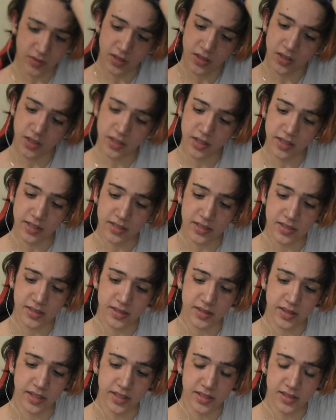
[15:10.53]
because
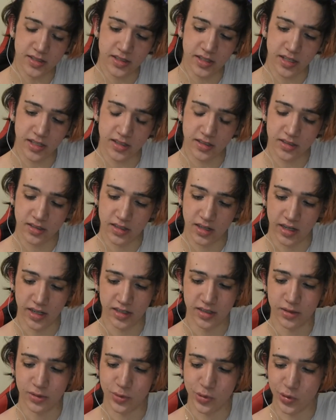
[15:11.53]
this can kind
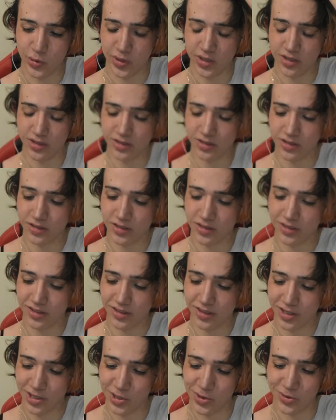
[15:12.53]
of ruin
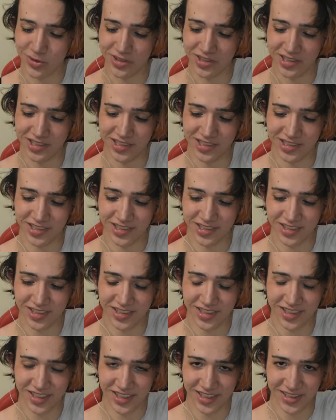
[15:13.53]
your
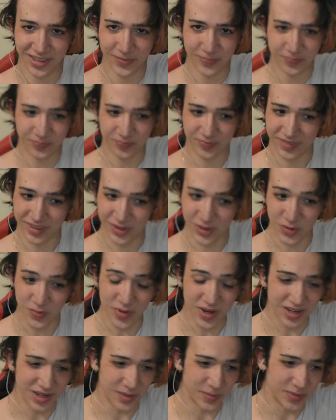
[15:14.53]

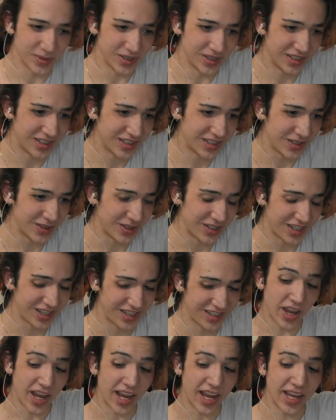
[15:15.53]
makeup look,
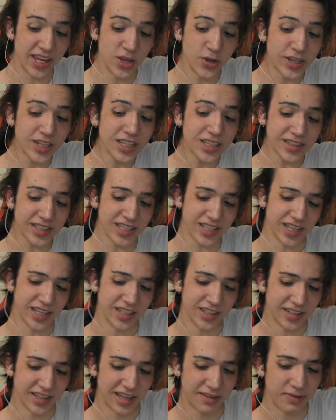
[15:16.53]
okay? You can clean it
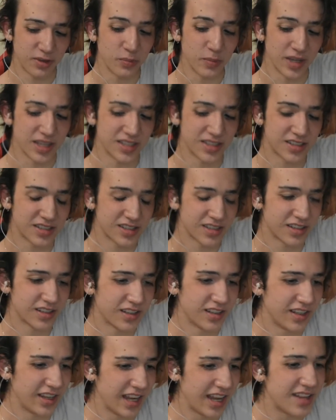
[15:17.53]
if you miss.
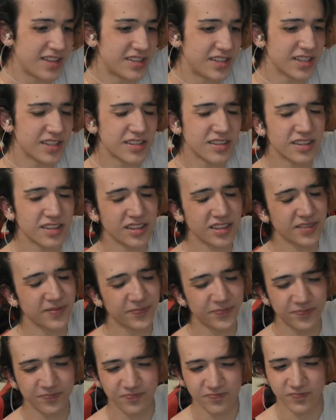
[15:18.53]
It's just
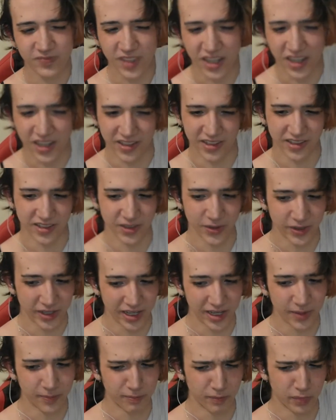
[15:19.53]
hard,
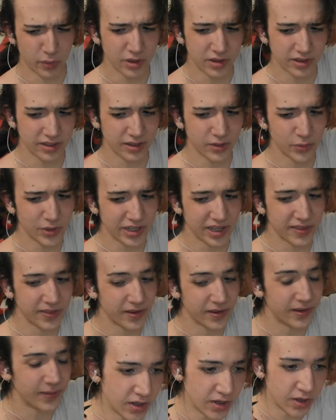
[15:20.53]
okay? But we'll get
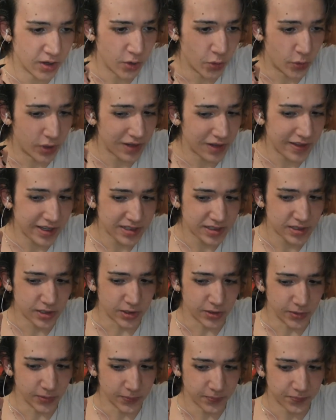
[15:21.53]
there. What I like to
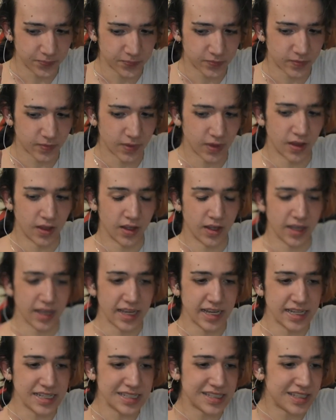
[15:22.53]
do
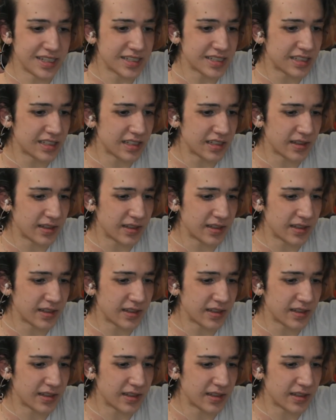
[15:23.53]
is just